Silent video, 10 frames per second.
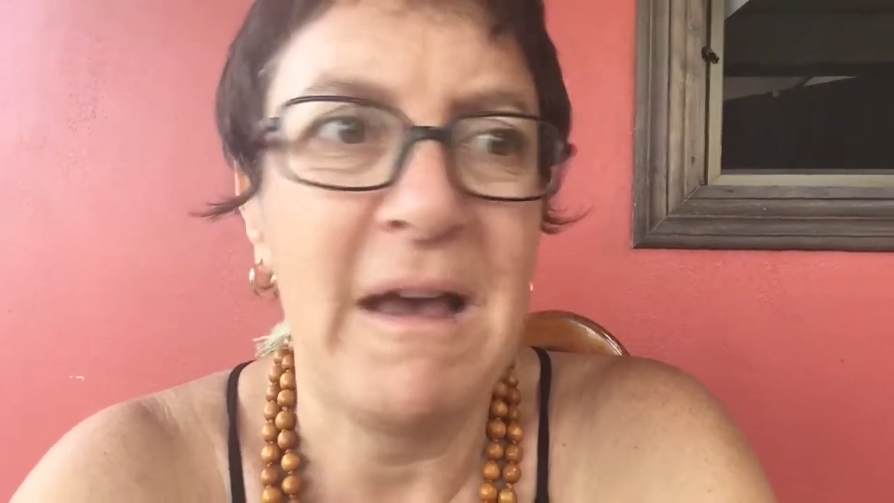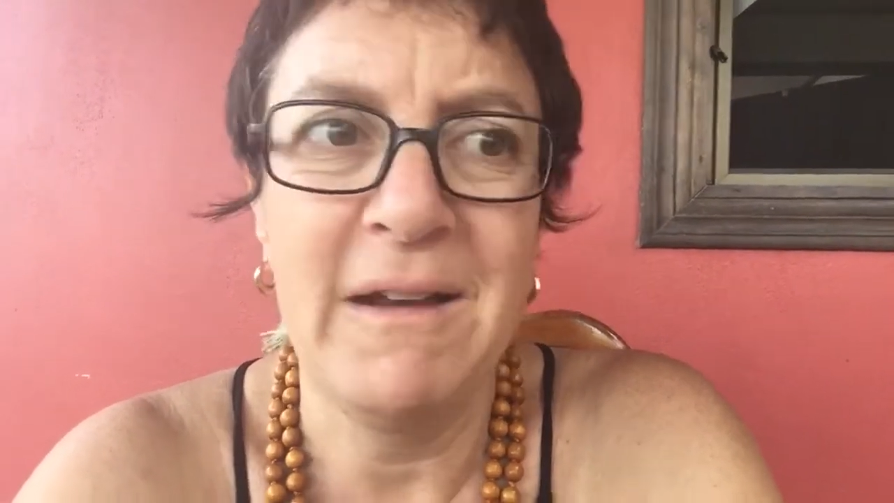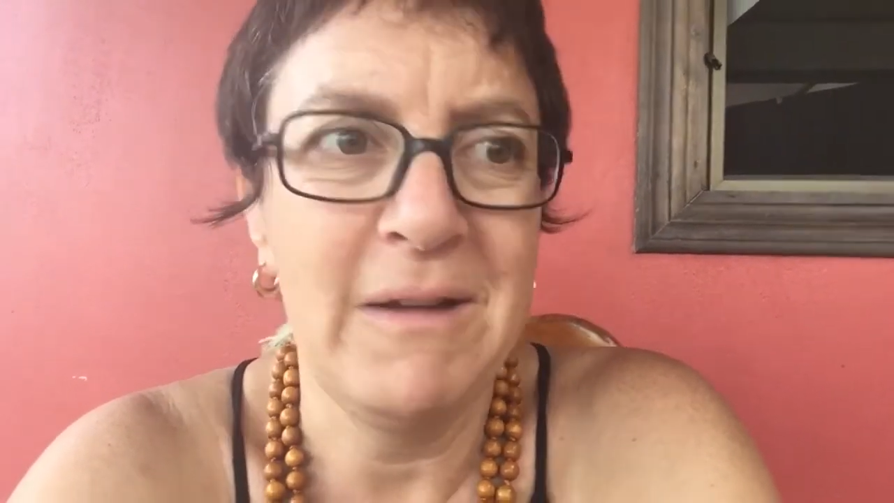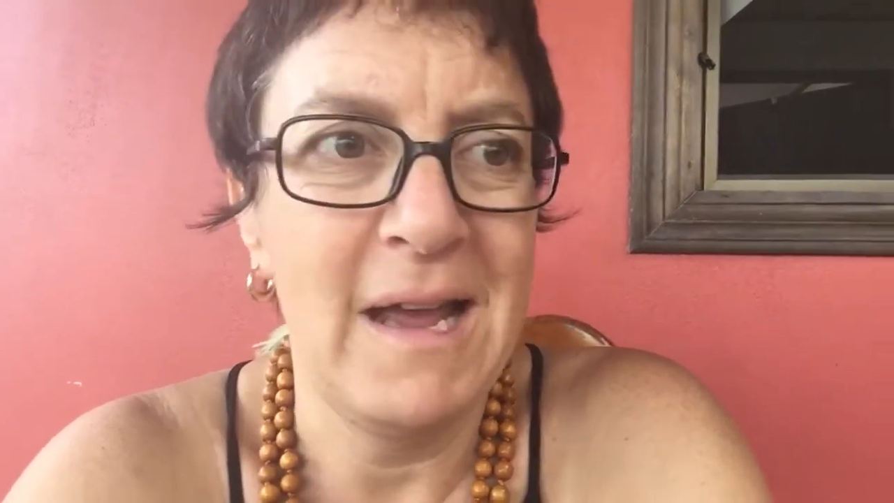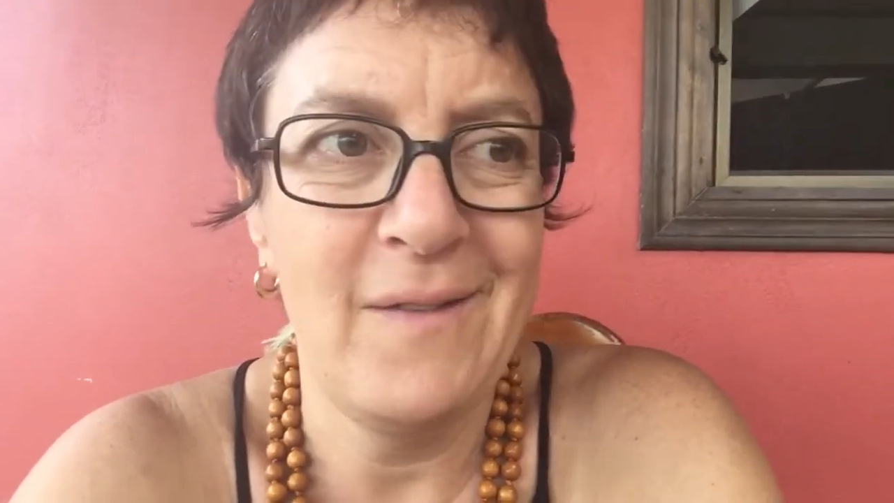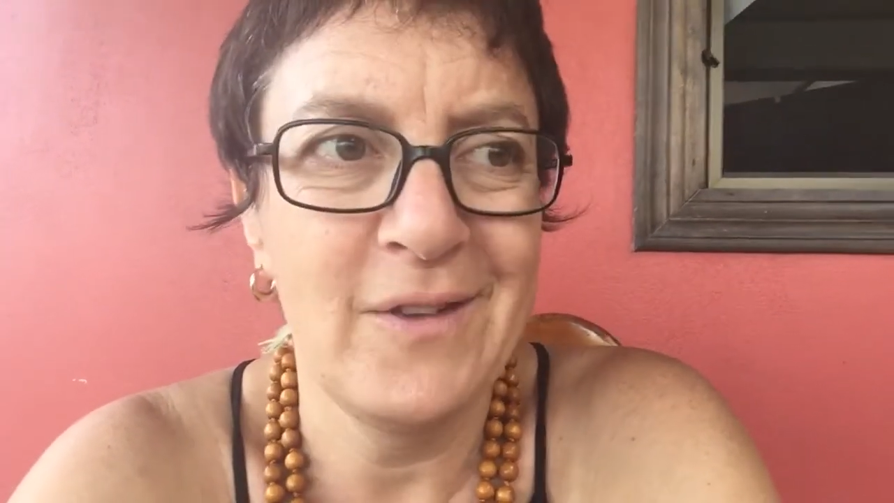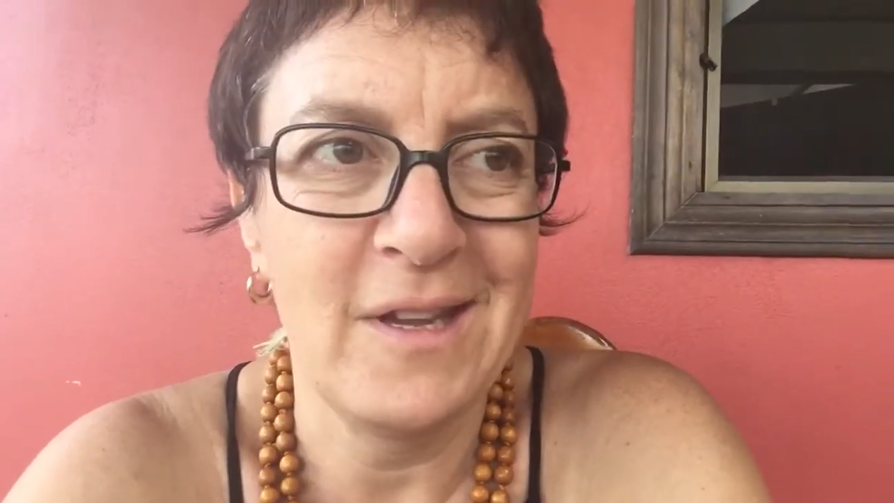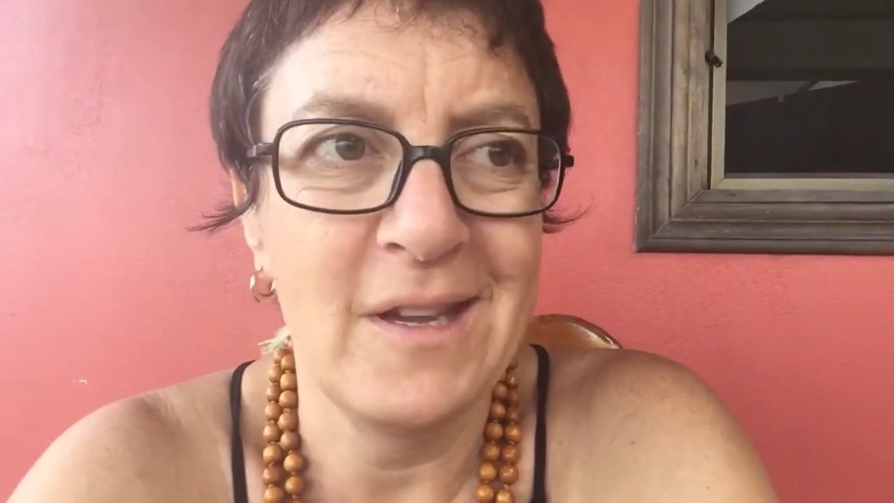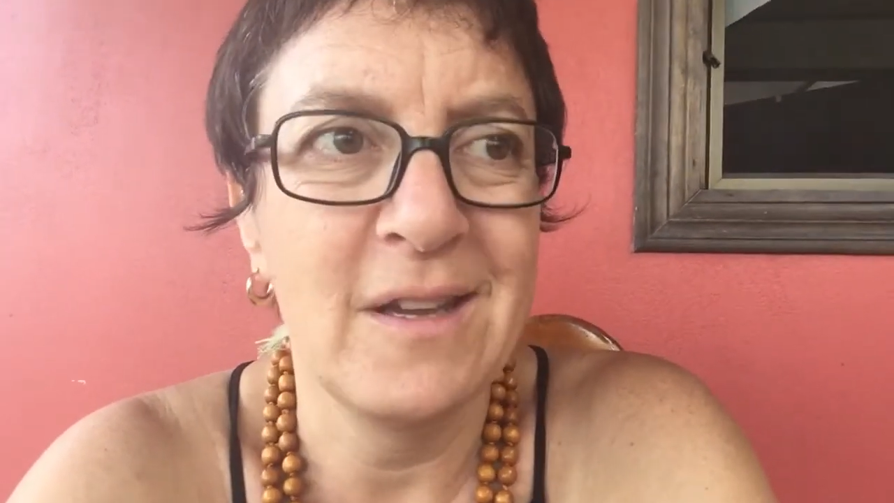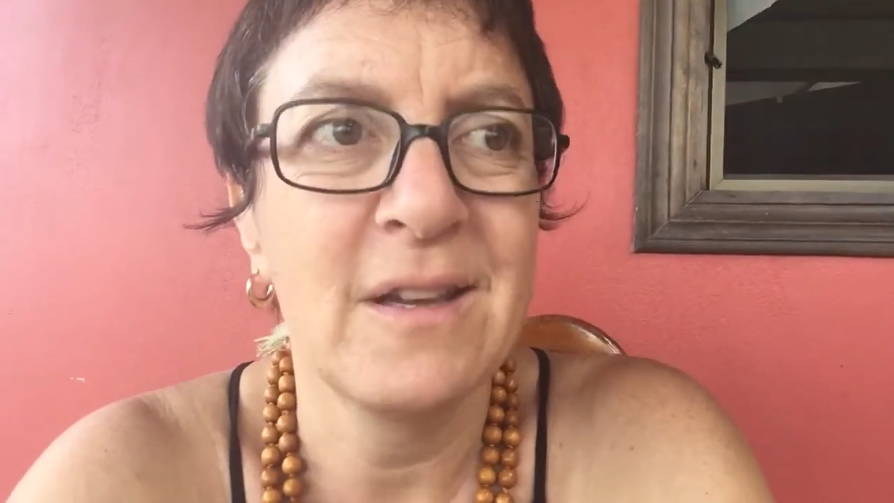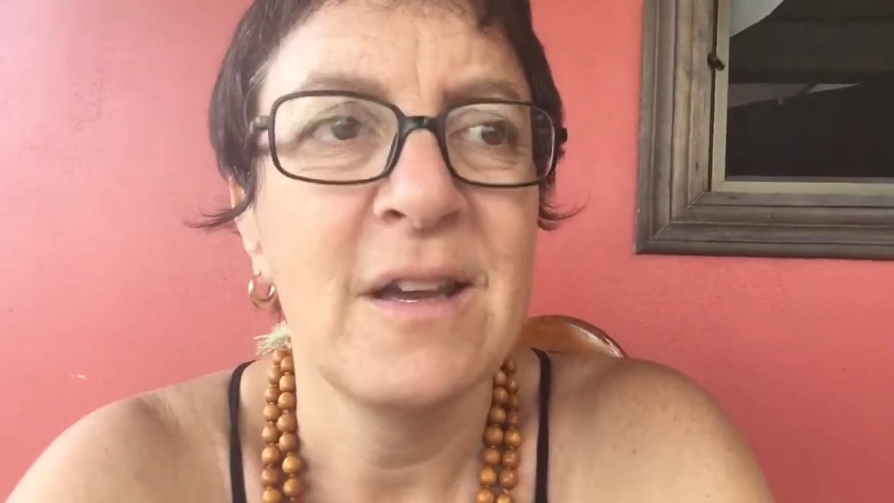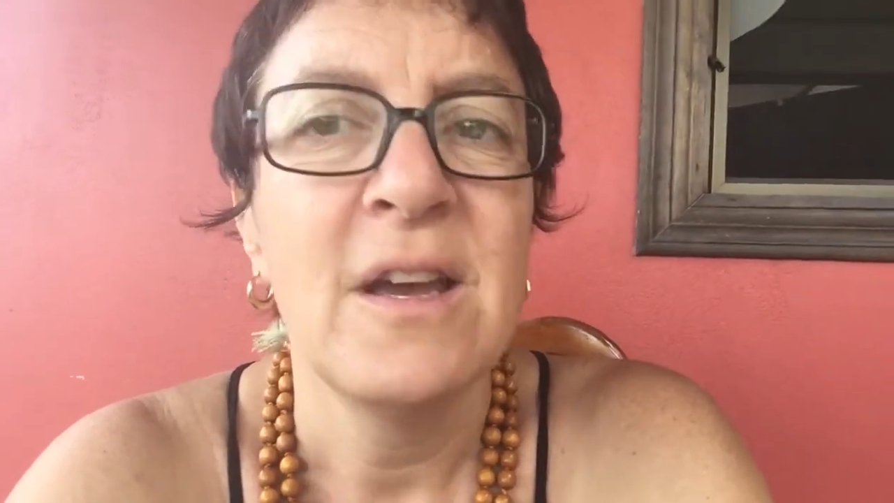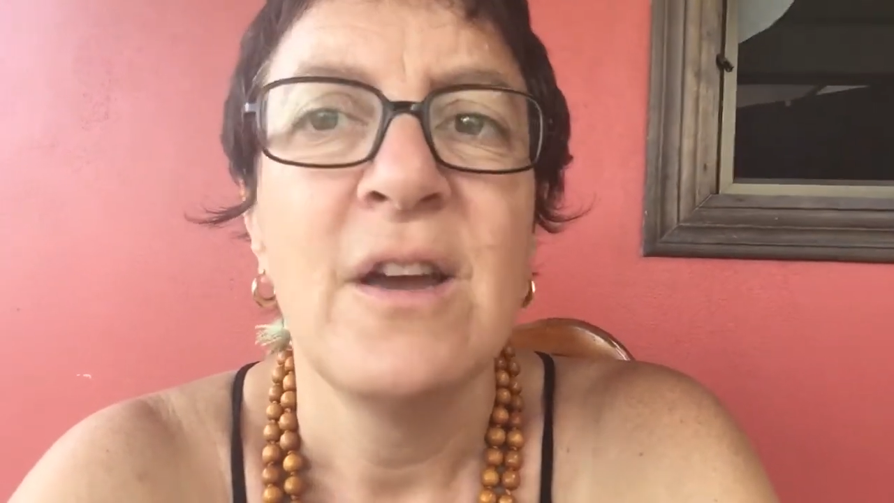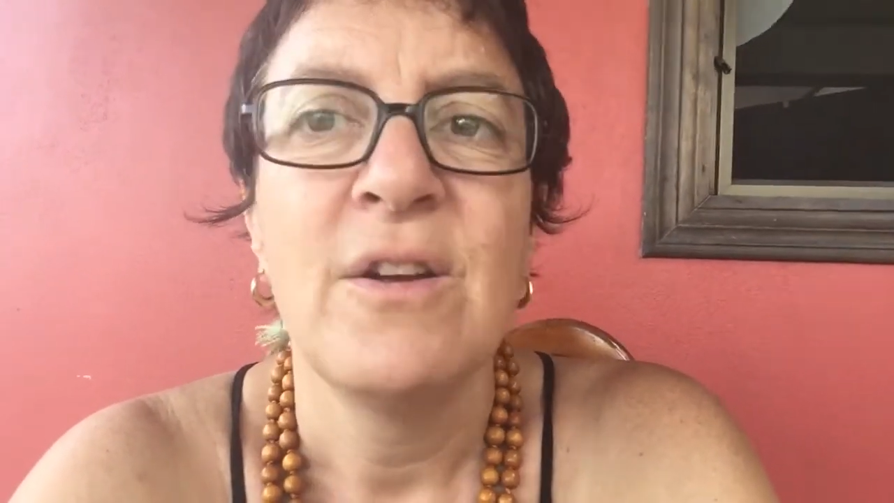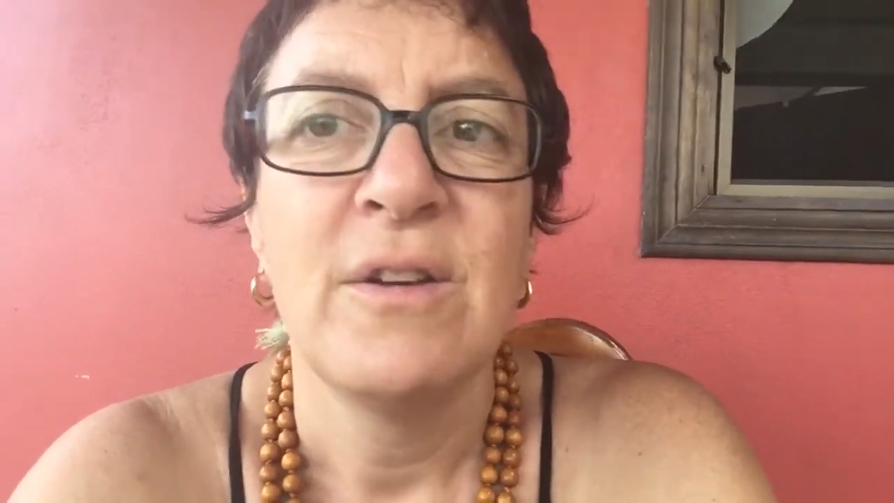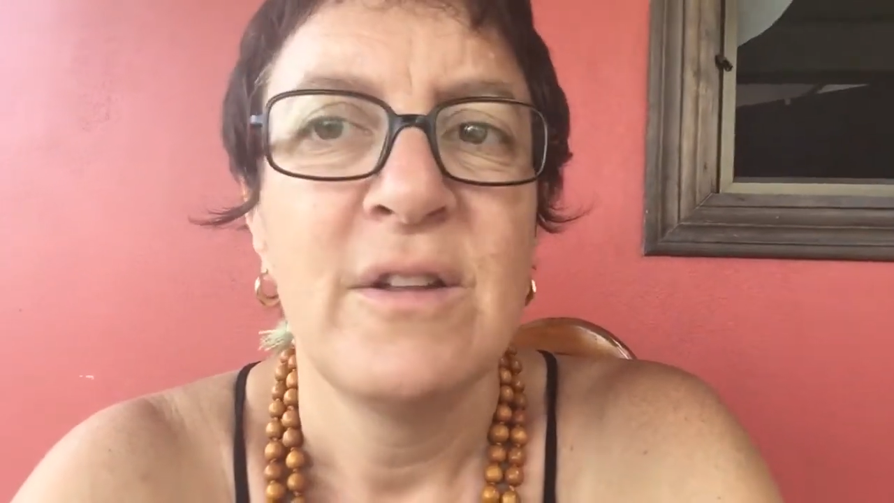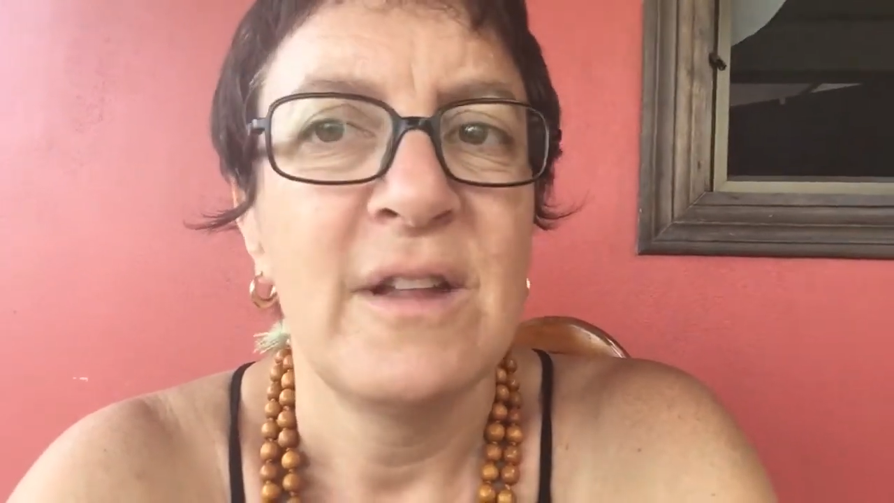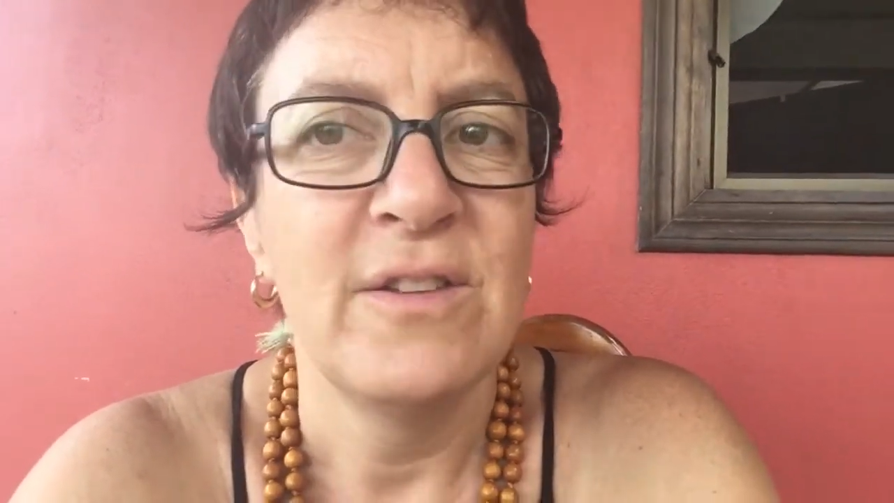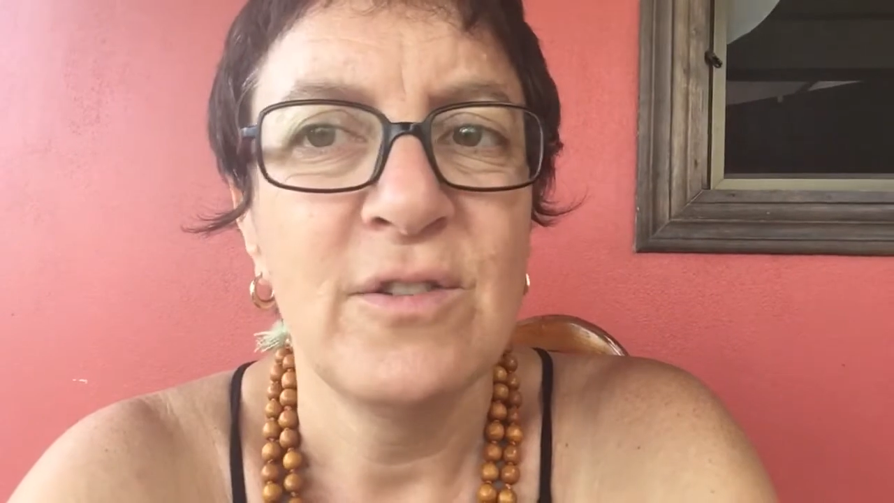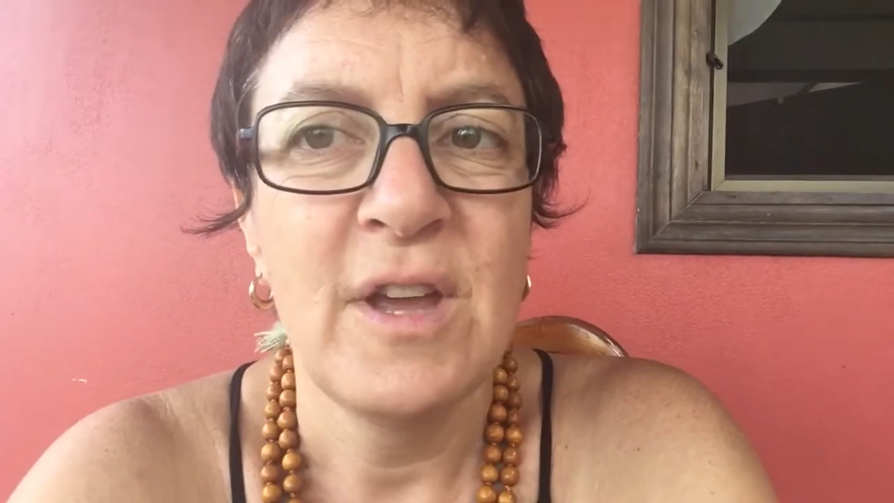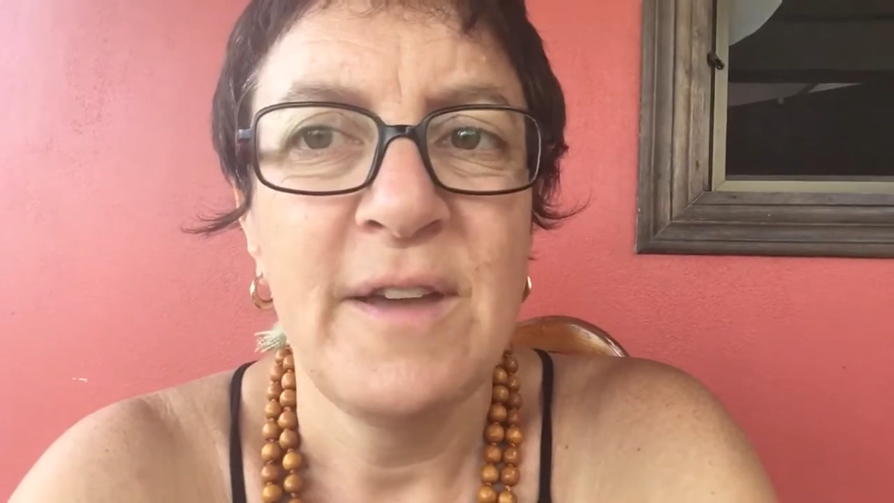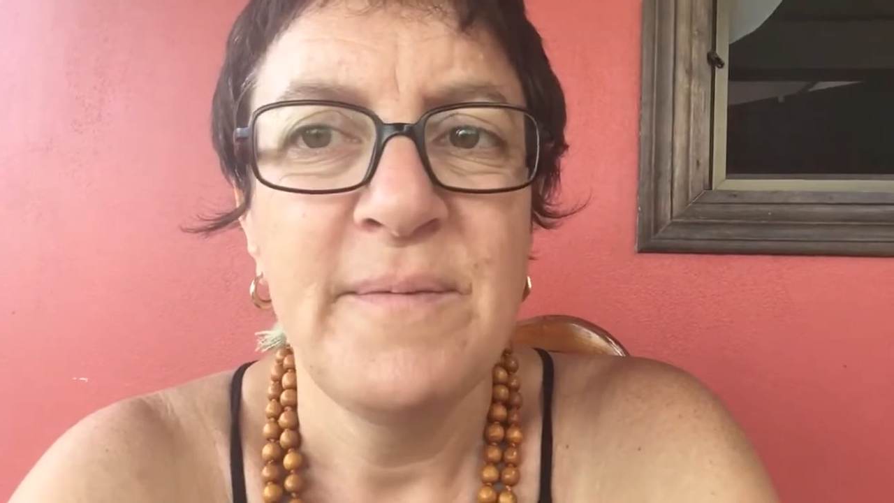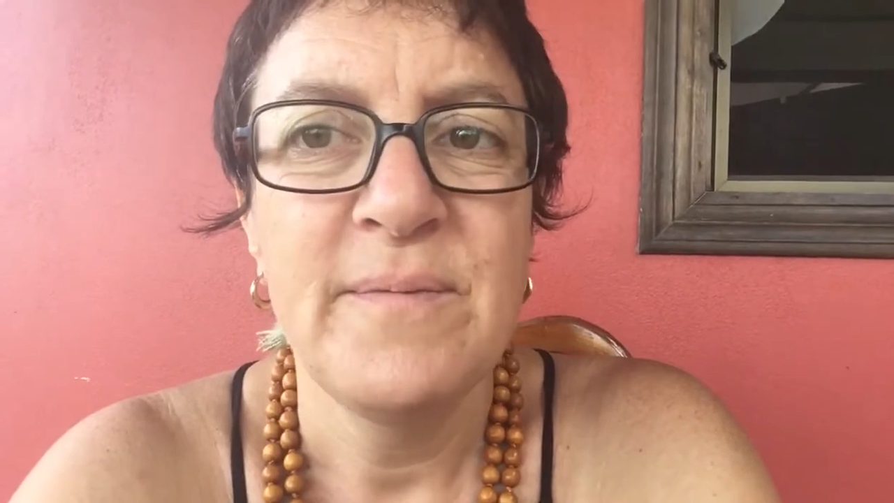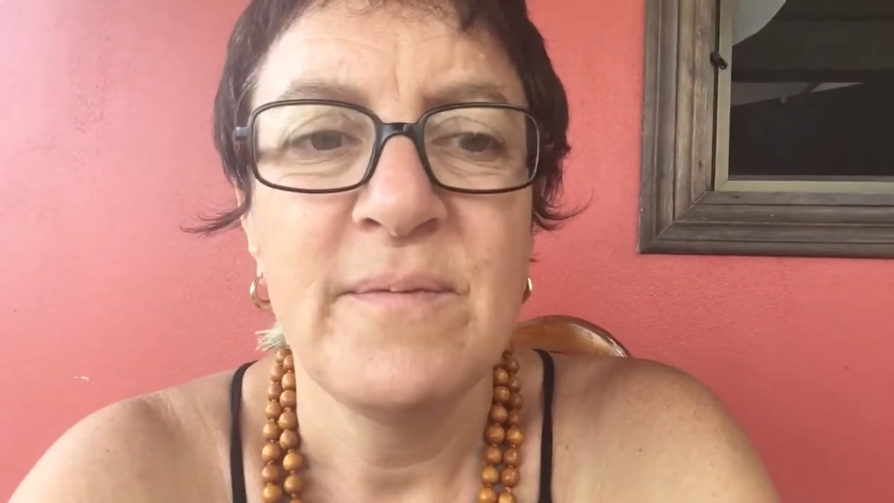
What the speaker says: I don't have any ink. That's okay.